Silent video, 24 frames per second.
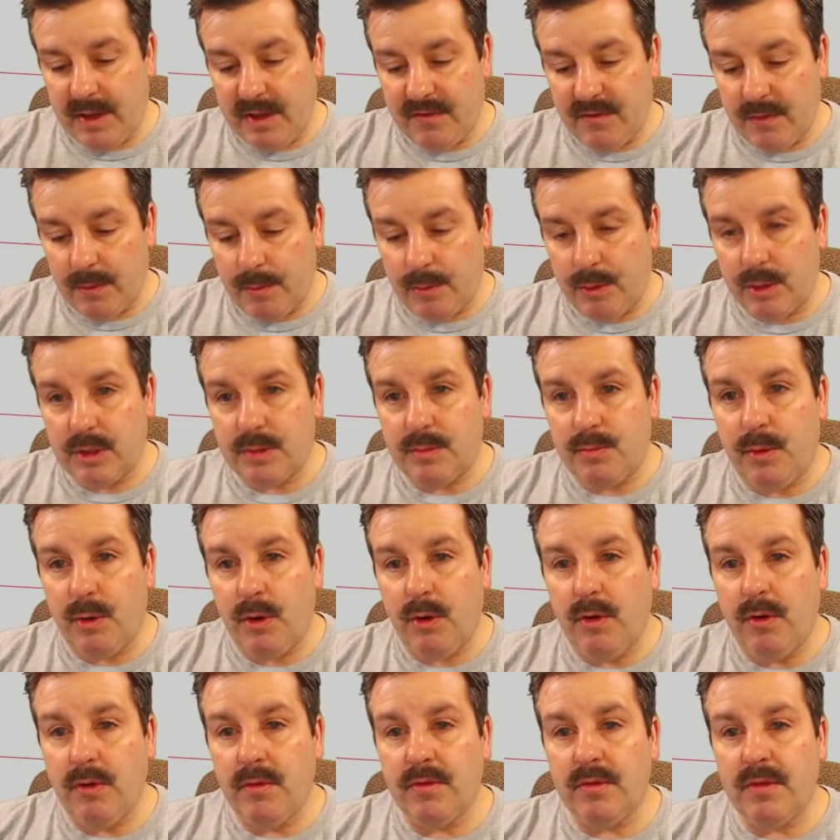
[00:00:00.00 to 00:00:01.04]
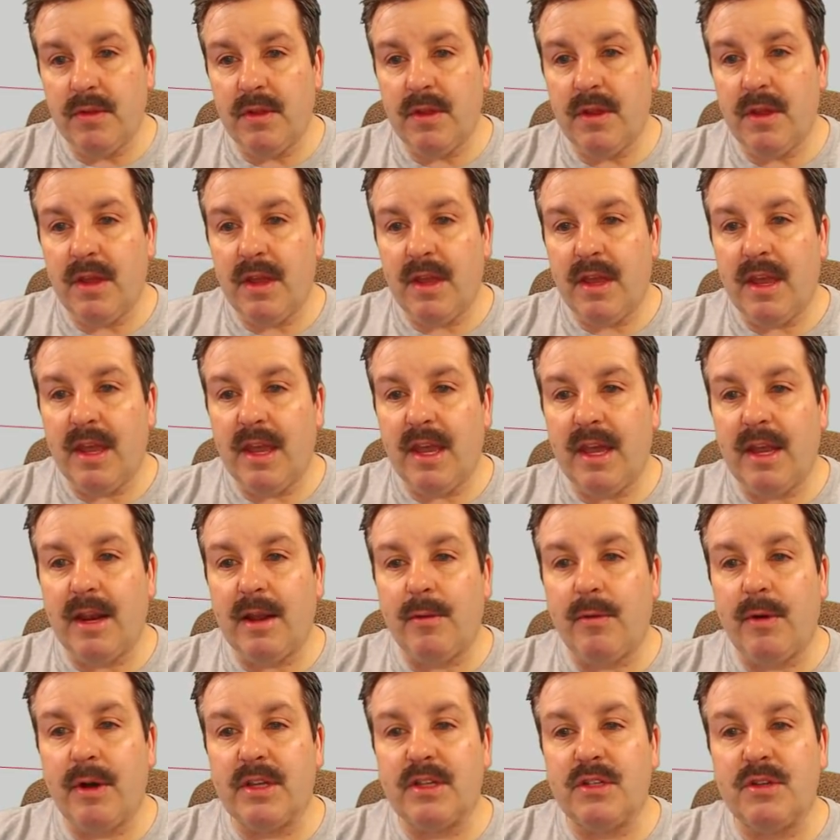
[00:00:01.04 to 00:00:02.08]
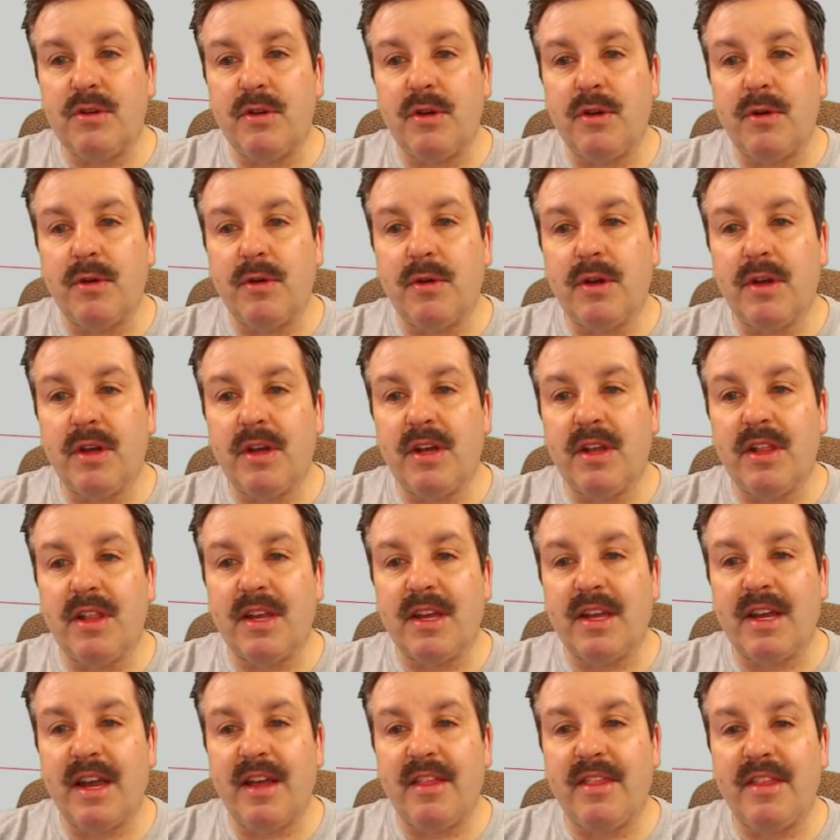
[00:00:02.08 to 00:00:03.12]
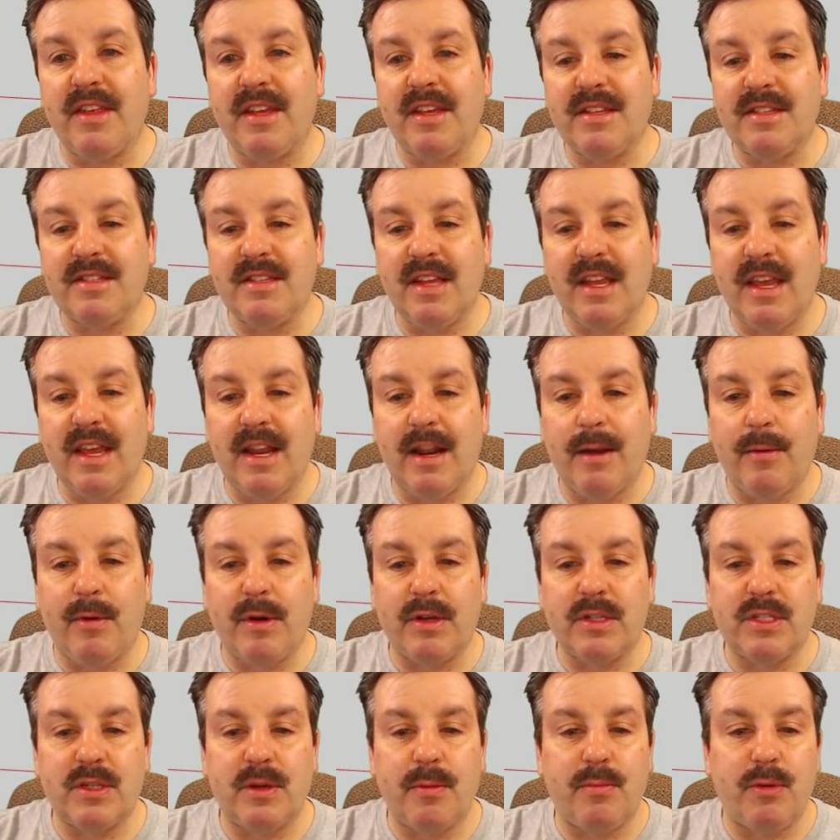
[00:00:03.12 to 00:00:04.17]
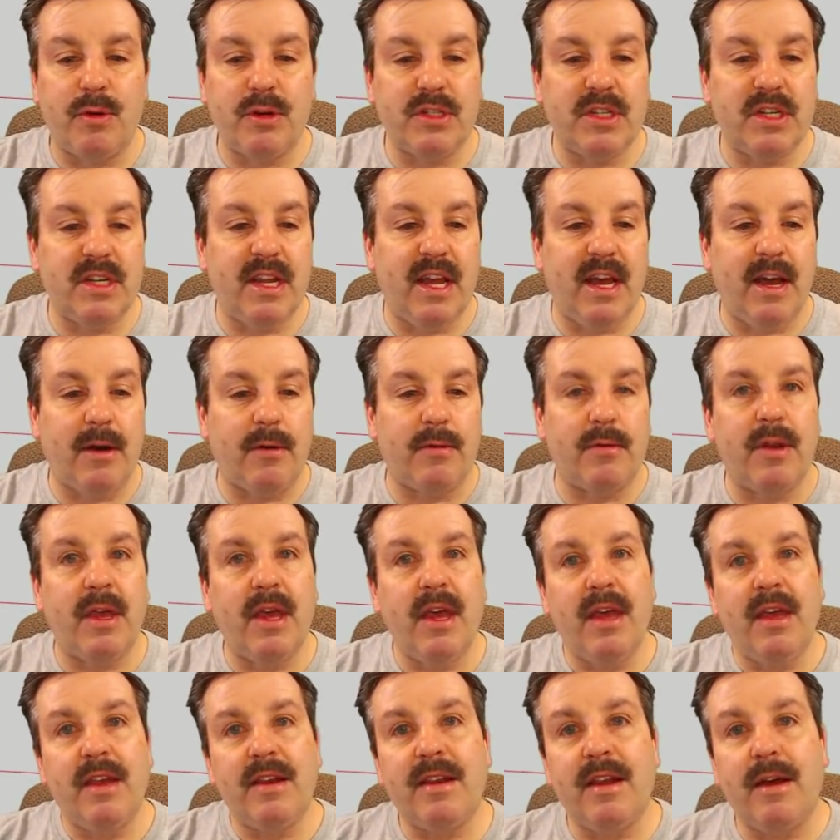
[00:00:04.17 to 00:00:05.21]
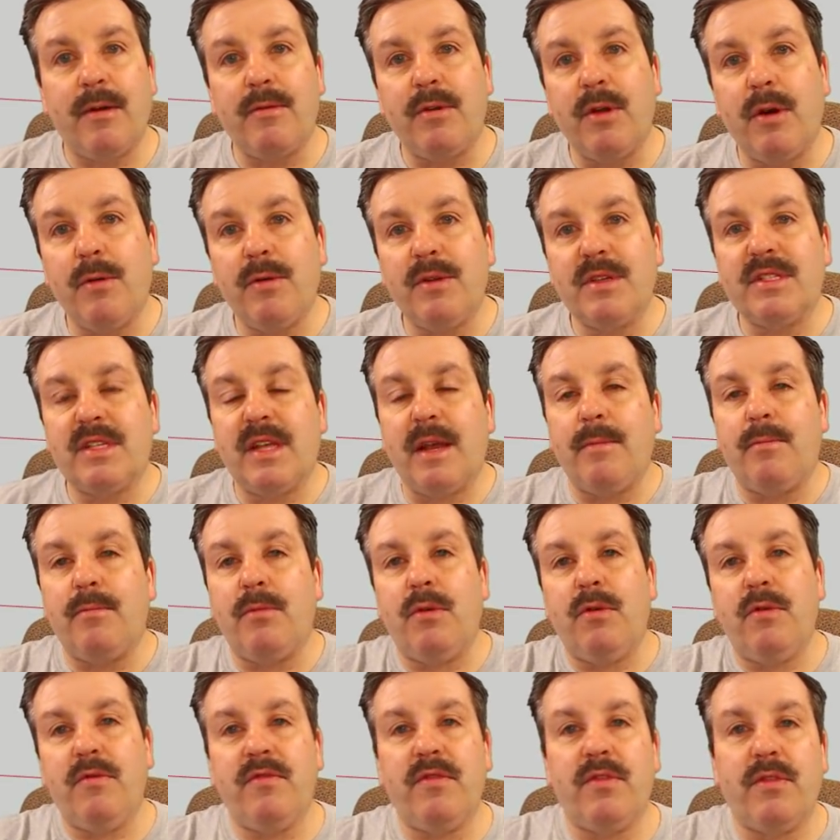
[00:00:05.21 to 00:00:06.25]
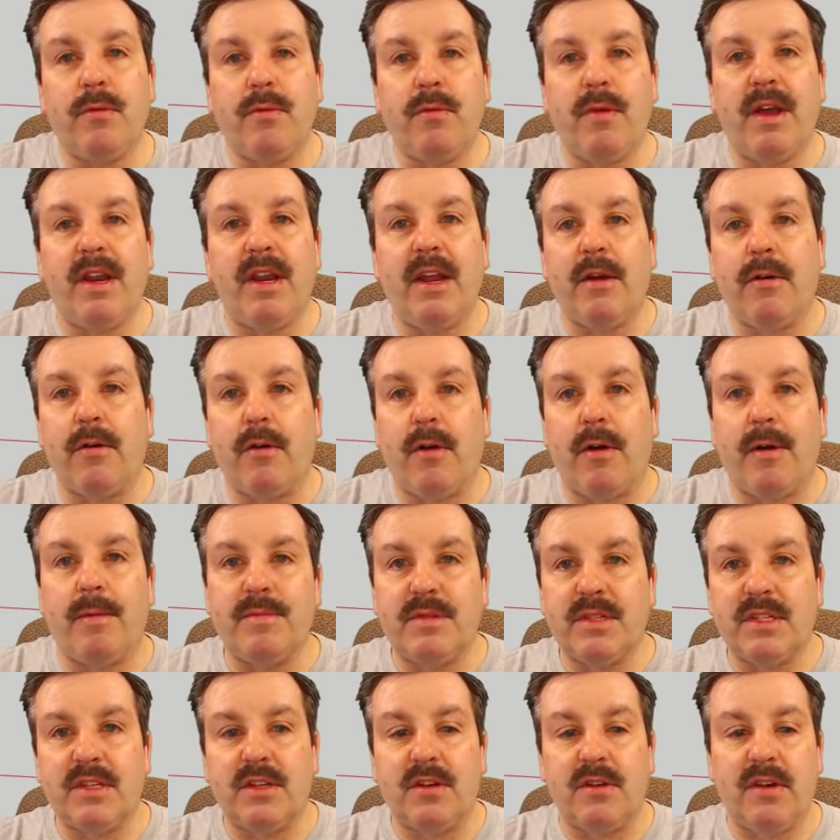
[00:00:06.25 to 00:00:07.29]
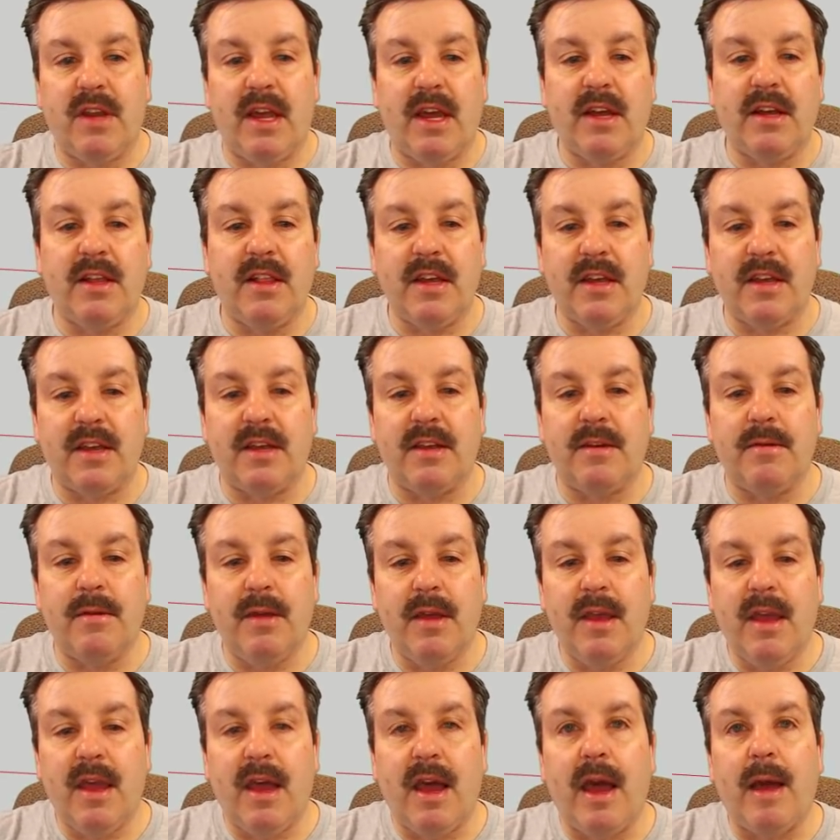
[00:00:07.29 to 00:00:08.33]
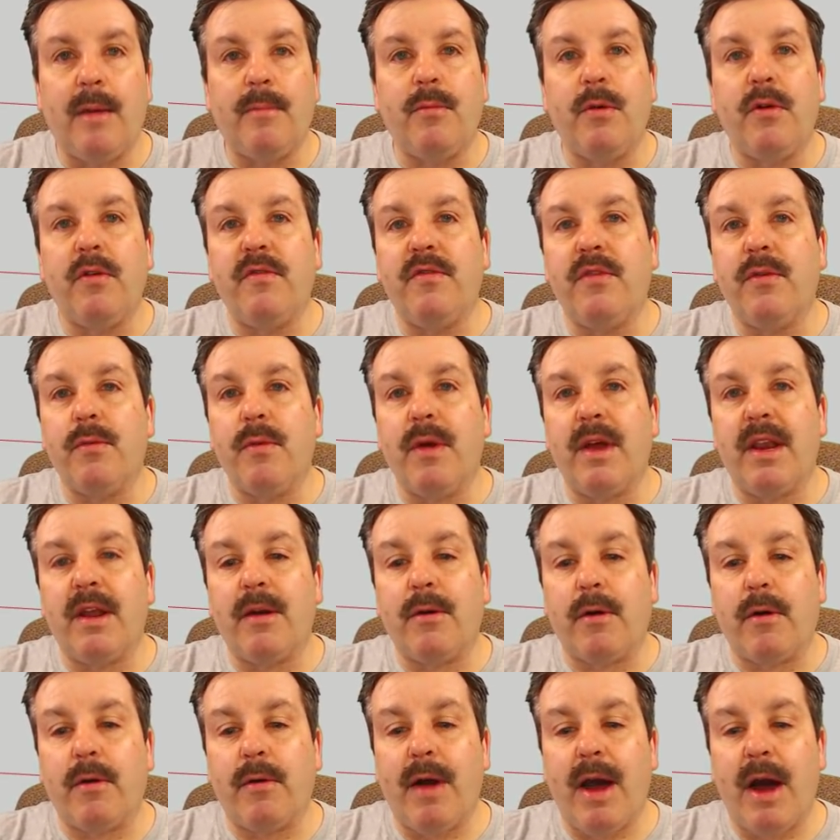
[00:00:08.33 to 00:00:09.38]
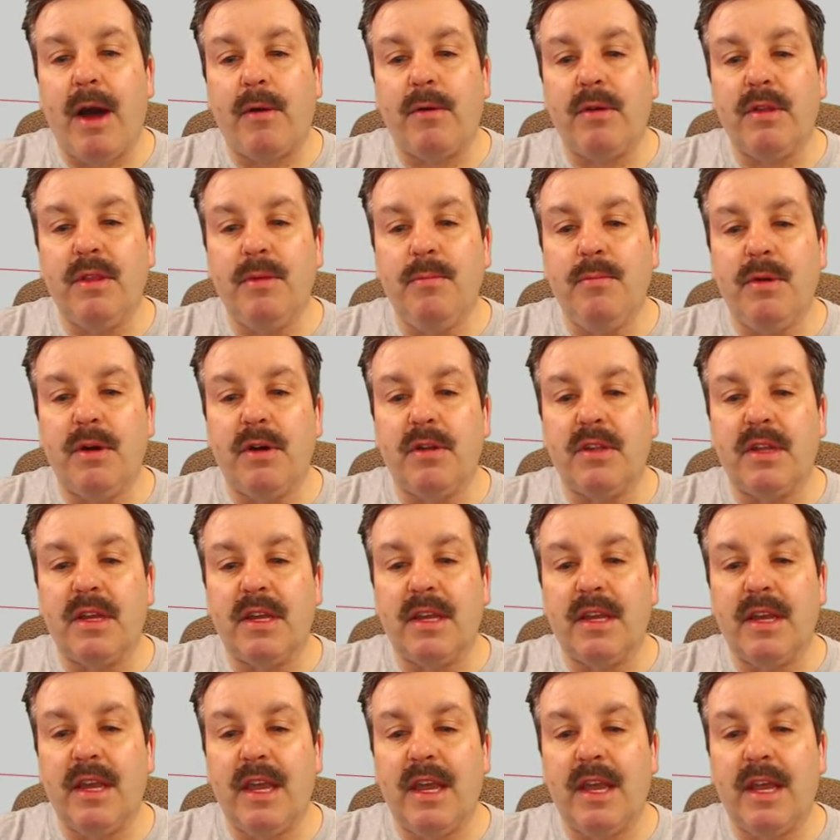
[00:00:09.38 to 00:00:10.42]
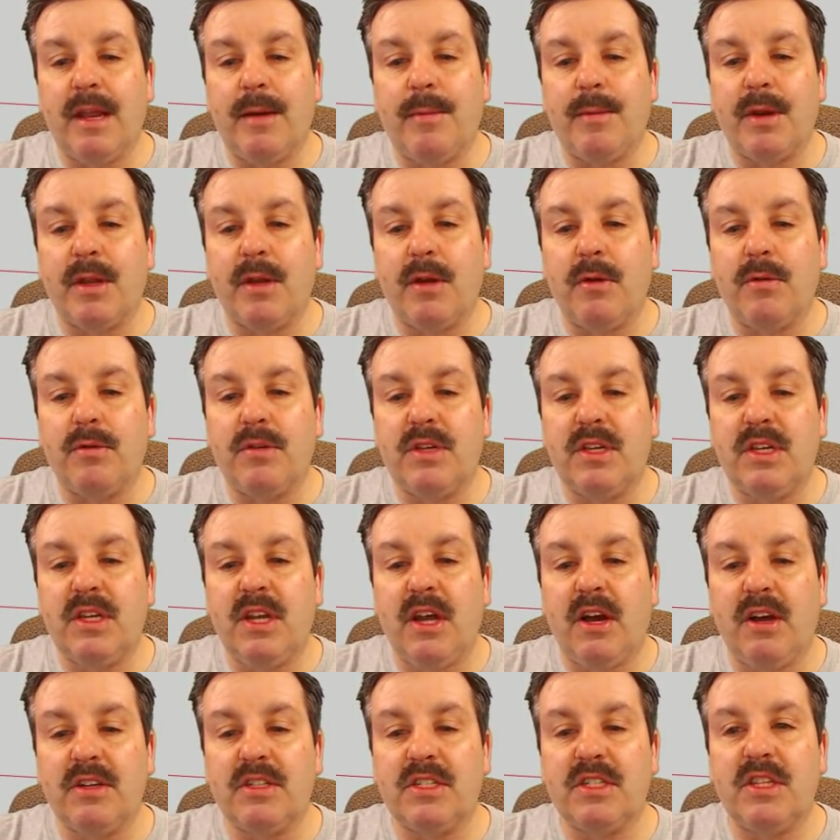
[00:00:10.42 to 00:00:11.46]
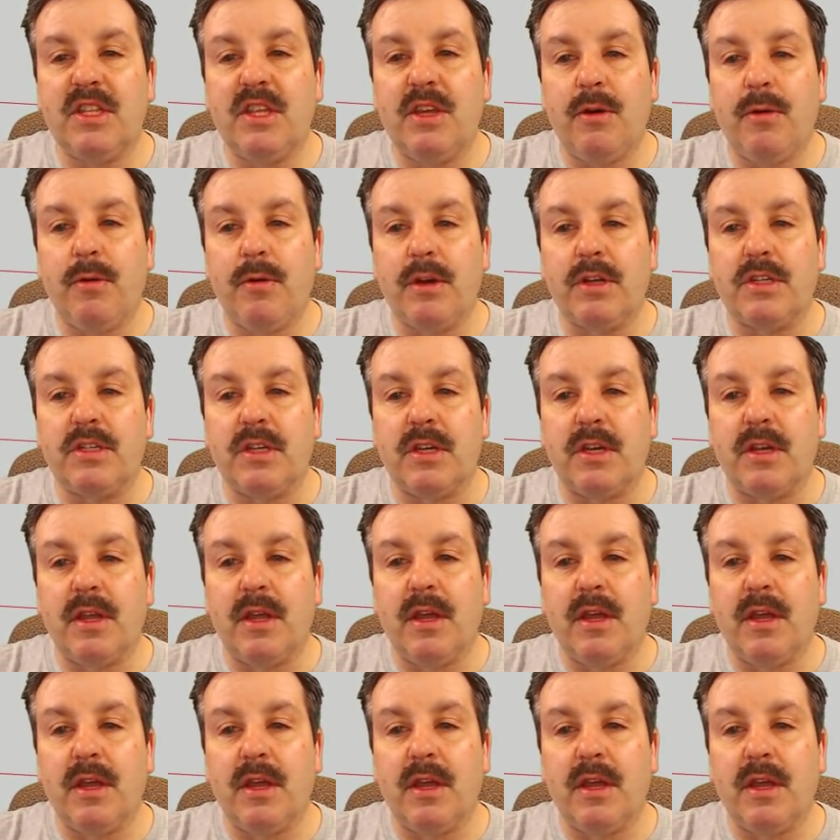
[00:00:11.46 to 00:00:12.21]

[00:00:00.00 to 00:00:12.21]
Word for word: for push pull and I want you to click on this and I want you to push it down. Now notice I moved the red arrow. I'm still not clicking. I moved the red arrow out of the building and I'm going to go touch the origin